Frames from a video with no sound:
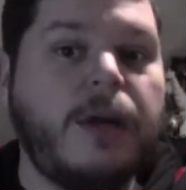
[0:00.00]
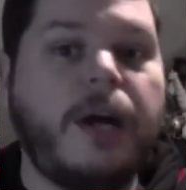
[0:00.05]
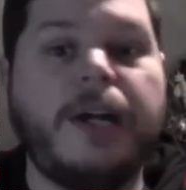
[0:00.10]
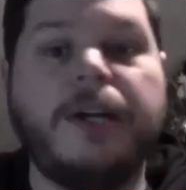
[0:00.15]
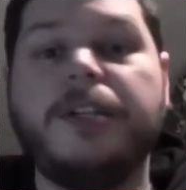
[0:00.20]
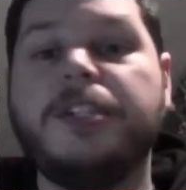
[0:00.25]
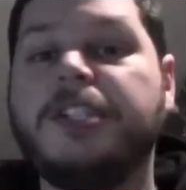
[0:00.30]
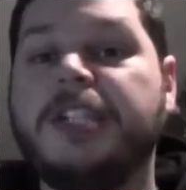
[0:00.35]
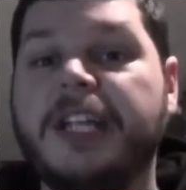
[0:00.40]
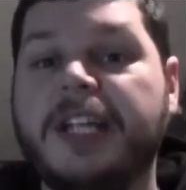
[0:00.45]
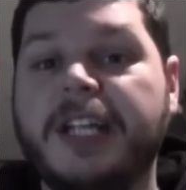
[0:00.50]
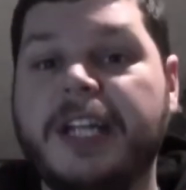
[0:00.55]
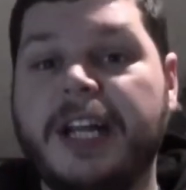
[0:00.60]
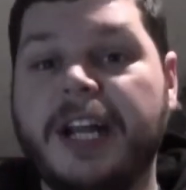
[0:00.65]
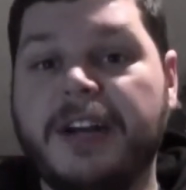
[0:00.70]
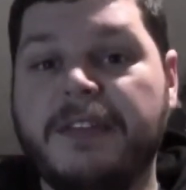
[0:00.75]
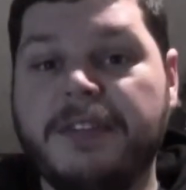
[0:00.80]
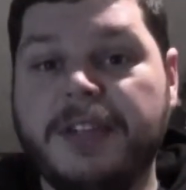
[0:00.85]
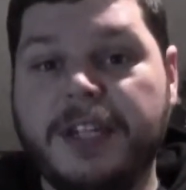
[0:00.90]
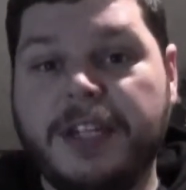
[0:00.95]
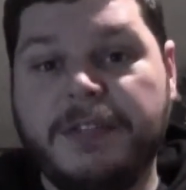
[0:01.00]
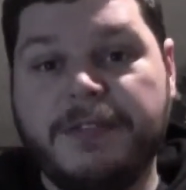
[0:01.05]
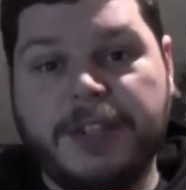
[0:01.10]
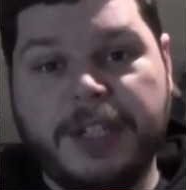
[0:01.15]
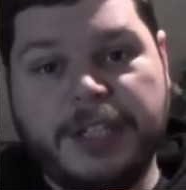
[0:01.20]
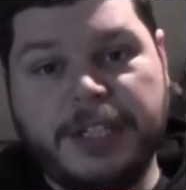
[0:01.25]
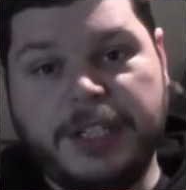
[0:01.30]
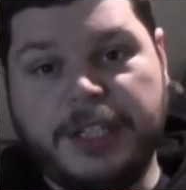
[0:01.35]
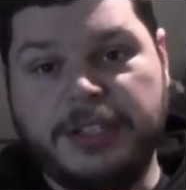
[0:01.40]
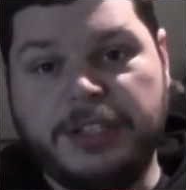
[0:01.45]
Understand that every
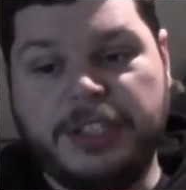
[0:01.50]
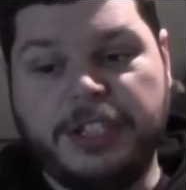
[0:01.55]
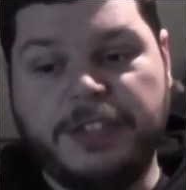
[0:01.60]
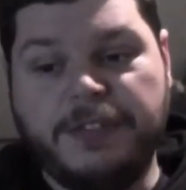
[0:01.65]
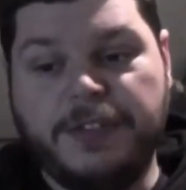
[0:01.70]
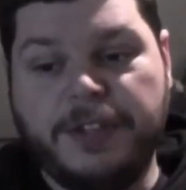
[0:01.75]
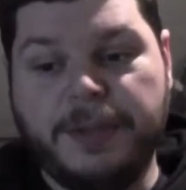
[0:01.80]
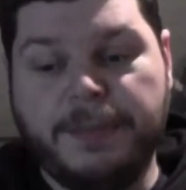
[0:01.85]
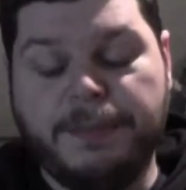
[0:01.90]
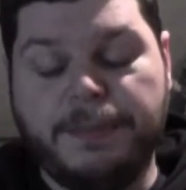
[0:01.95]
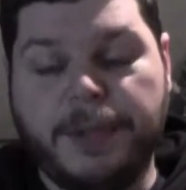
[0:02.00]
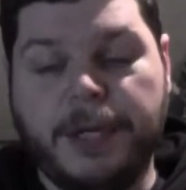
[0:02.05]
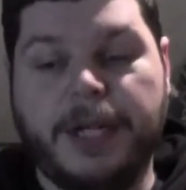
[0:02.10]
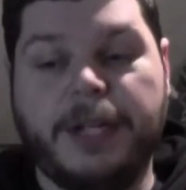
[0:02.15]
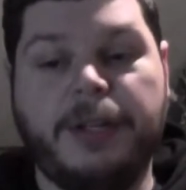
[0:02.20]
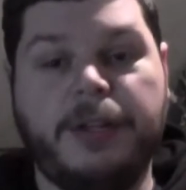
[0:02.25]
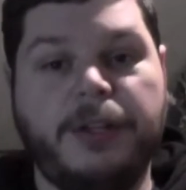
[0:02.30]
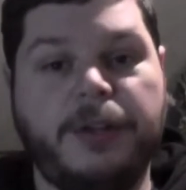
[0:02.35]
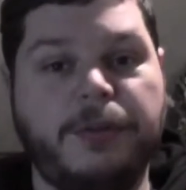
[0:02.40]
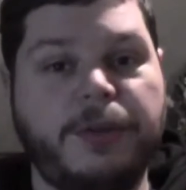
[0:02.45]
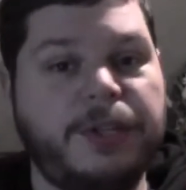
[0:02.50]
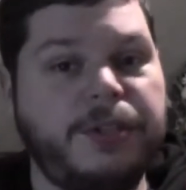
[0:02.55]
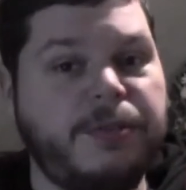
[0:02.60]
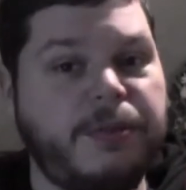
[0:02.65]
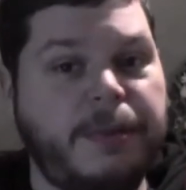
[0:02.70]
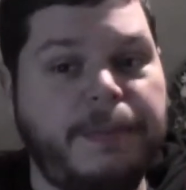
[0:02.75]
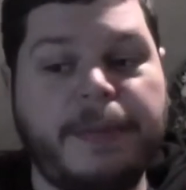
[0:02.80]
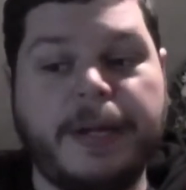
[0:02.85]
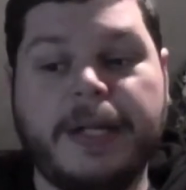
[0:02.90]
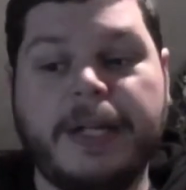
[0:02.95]
convention is different, but the
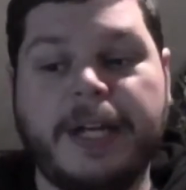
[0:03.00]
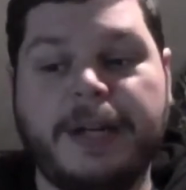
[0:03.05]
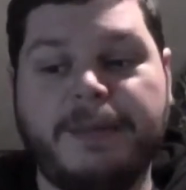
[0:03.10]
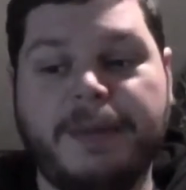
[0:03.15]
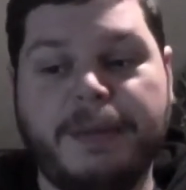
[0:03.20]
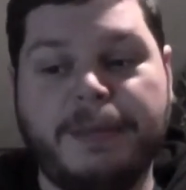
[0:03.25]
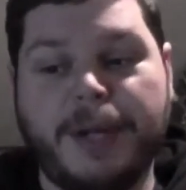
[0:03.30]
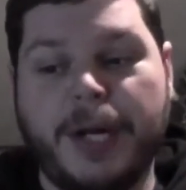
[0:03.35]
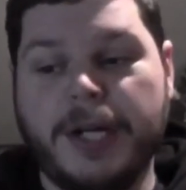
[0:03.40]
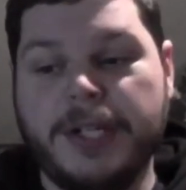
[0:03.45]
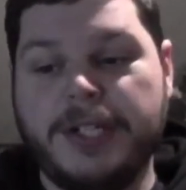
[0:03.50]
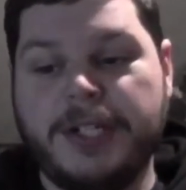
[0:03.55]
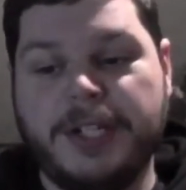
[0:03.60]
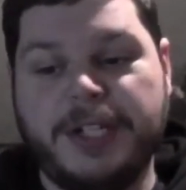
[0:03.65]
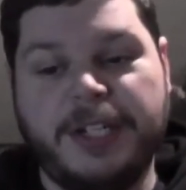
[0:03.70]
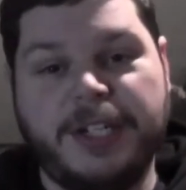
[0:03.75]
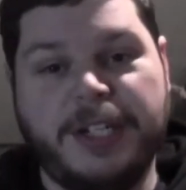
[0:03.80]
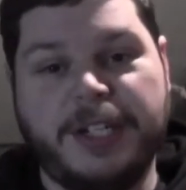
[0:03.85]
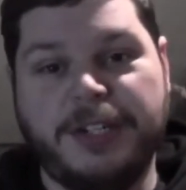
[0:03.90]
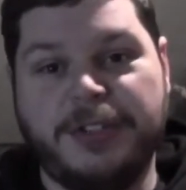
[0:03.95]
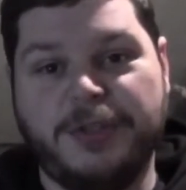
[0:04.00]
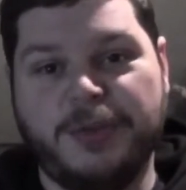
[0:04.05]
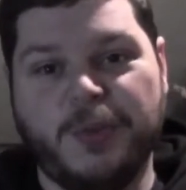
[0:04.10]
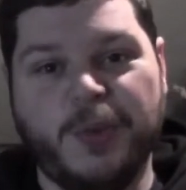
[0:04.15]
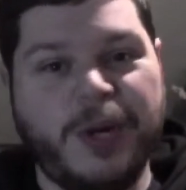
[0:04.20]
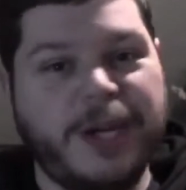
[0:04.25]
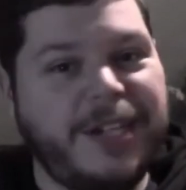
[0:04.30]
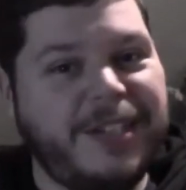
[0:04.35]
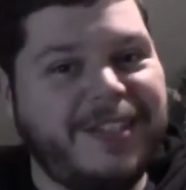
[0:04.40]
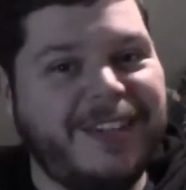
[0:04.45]
reason we picked Anime Boston is,
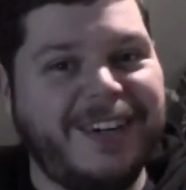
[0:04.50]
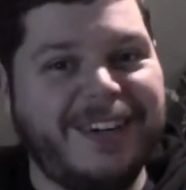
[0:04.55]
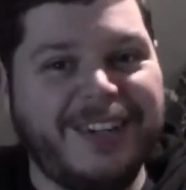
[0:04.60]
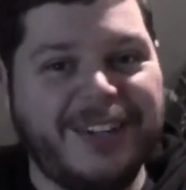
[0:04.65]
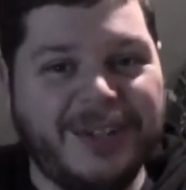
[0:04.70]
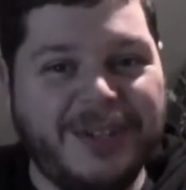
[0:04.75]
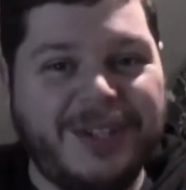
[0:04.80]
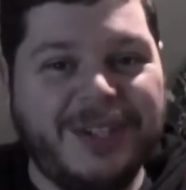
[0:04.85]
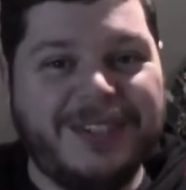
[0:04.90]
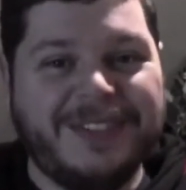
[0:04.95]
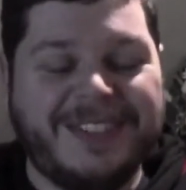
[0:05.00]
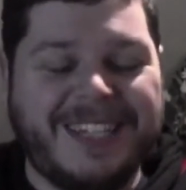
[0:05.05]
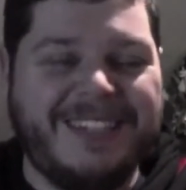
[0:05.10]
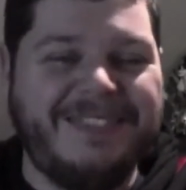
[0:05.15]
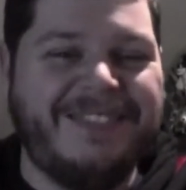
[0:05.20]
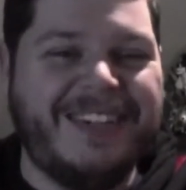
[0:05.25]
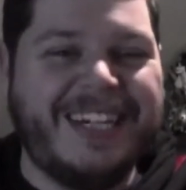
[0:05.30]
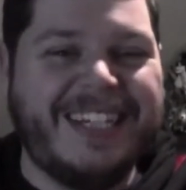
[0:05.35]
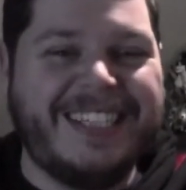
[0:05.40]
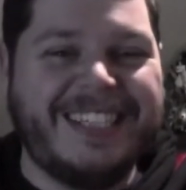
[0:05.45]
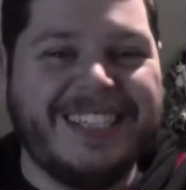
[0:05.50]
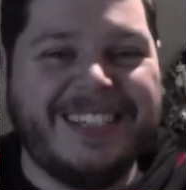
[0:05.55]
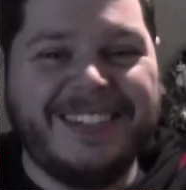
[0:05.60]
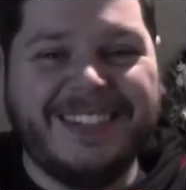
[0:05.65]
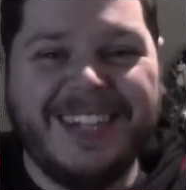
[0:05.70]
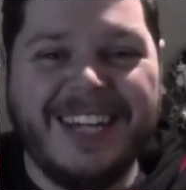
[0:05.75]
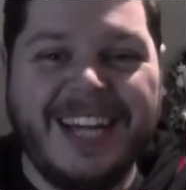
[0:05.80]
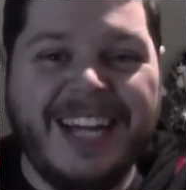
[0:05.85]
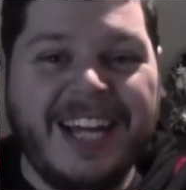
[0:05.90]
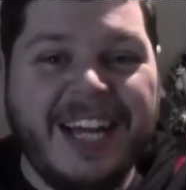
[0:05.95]
one, it's our local
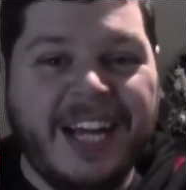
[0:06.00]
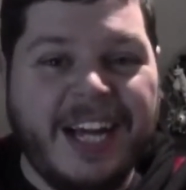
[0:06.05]
convention,